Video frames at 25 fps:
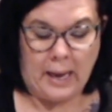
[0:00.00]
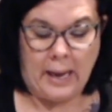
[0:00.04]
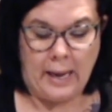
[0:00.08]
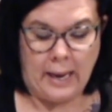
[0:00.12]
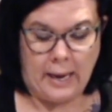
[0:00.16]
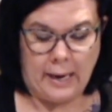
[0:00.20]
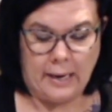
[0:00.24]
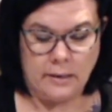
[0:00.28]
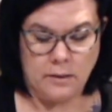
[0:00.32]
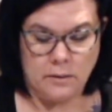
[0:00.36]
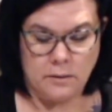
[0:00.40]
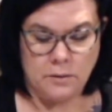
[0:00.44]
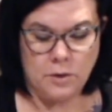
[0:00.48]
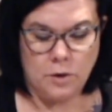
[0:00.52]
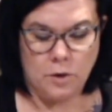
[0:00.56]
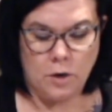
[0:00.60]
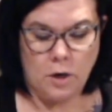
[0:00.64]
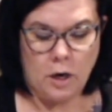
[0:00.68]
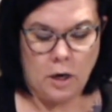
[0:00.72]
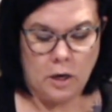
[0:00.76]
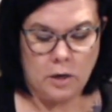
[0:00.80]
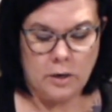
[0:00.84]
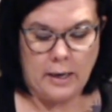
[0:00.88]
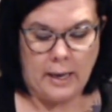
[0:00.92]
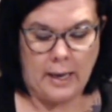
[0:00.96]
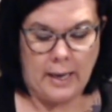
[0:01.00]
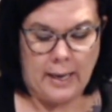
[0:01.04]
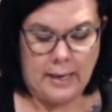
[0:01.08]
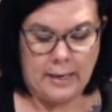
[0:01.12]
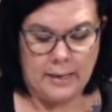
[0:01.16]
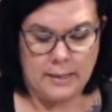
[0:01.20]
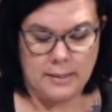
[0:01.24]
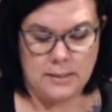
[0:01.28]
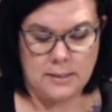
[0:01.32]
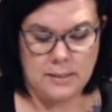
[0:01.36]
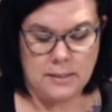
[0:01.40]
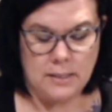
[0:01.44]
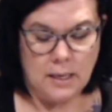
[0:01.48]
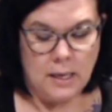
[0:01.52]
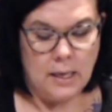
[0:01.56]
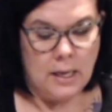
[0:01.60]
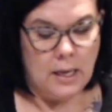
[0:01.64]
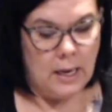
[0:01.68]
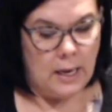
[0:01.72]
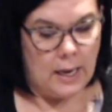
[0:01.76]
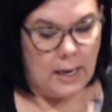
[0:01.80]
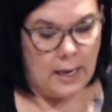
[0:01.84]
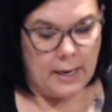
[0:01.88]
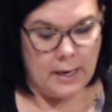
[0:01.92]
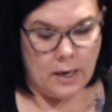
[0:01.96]
pain, their heart aches.
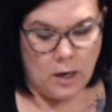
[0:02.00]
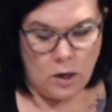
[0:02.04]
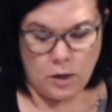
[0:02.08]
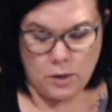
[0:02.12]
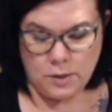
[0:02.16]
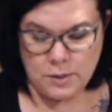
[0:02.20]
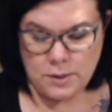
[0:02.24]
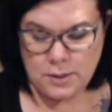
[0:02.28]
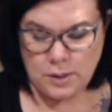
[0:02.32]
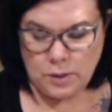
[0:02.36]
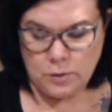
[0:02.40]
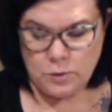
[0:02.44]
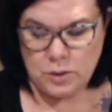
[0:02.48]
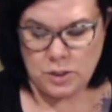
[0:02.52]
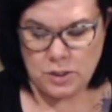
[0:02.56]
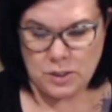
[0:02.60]
I also